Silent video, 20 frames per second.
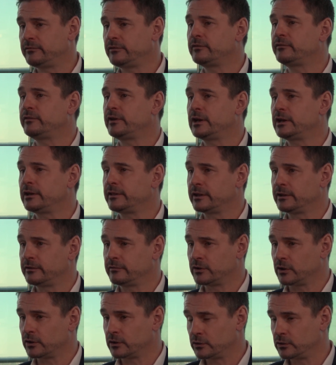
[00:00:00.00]
If you feel
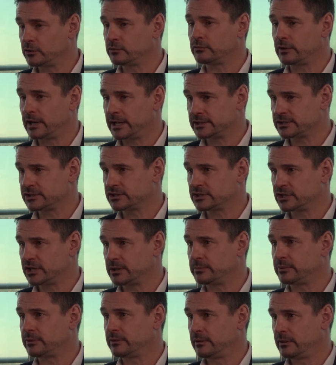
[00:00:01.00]
that you've got a good
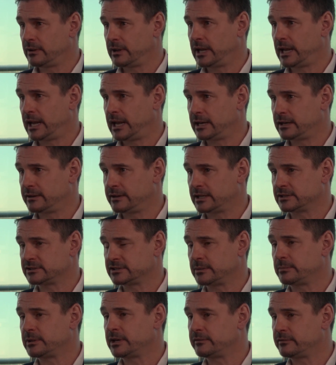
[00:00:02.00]
relationship and
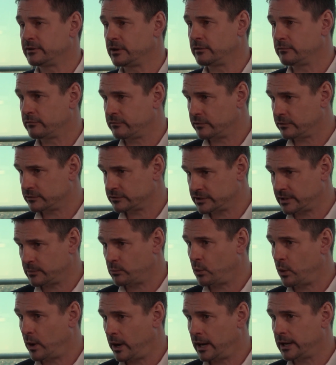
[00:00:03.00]
that's somebody you've known for
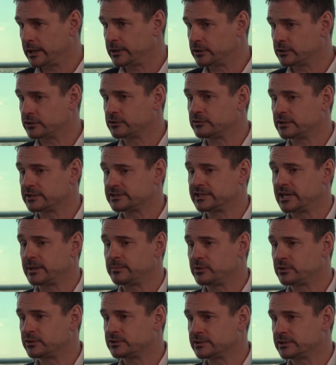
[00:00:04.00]
some while and you can trust
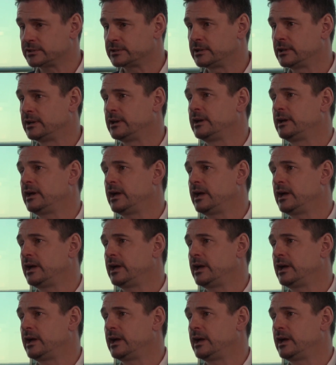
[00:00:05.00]
that person